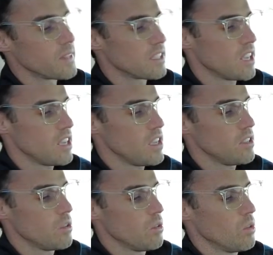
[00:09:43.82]

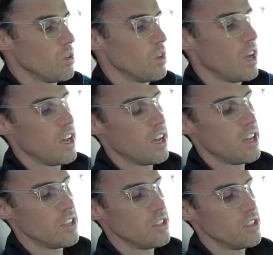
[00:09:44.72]
say
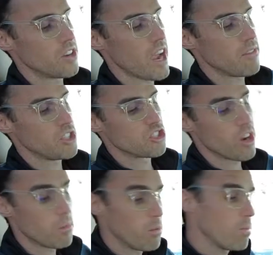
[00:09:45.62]
you're having
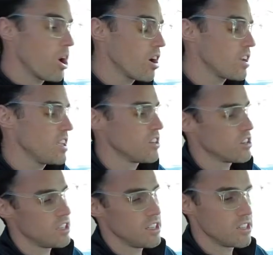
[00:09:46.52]
trouble parking or
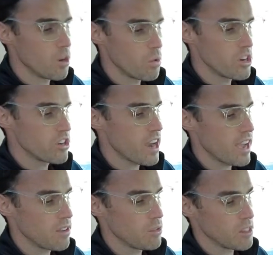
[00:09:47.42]
you need to know where you're
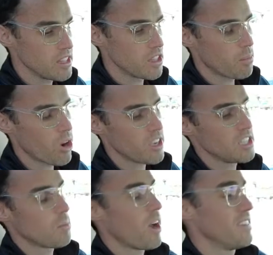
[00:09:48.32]
at within the parking
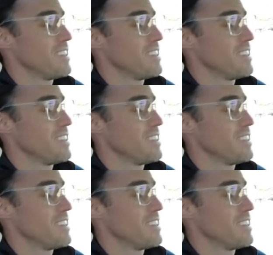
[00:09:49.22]
spot.